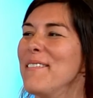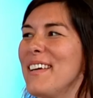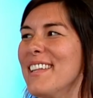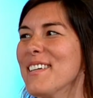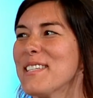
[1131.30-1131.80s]

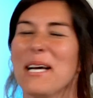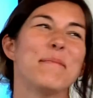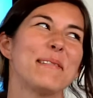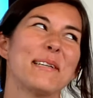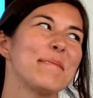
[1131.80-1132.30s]
mean, there's
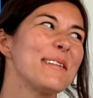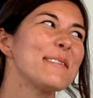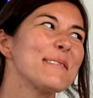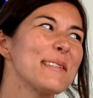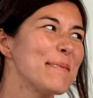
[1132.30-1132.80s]
something
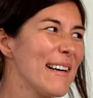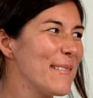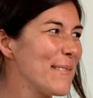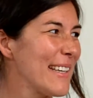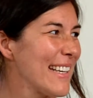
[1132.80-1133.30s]
beautiful
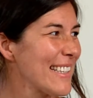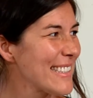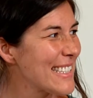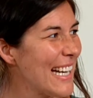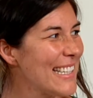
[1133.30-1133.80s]
about being
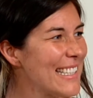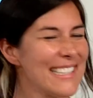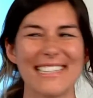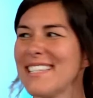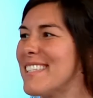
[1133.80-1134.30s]
silent
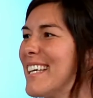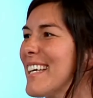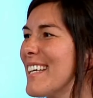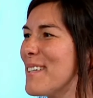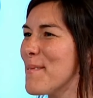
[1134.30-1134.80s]
and
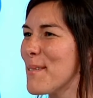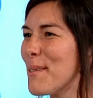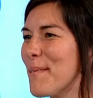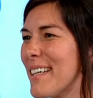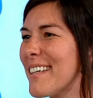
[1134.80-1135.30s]
listening and
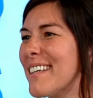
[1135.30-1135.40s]
absorbing.